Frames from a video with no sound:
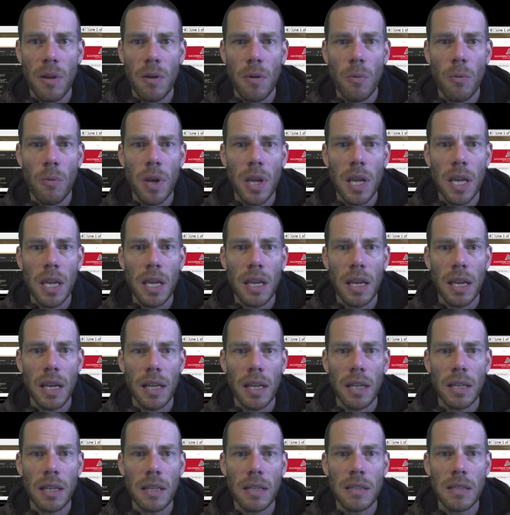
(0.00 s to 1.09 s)
we
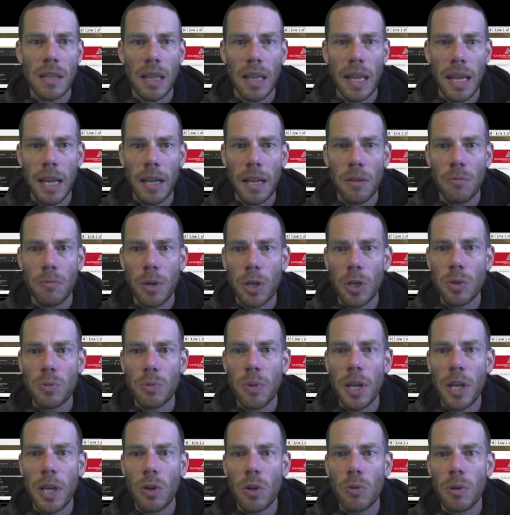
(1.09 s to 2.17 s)
can select which
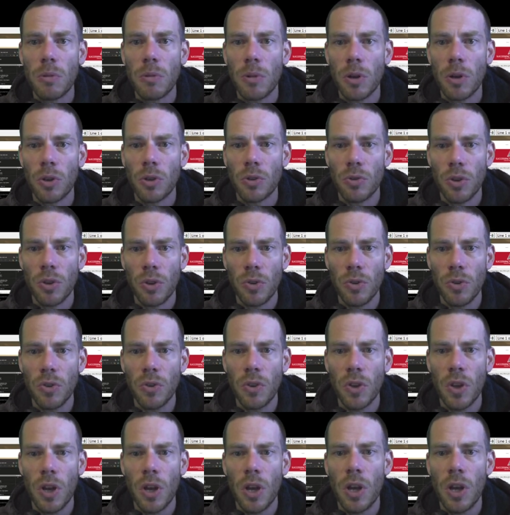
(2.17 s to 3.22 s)
window we want to use.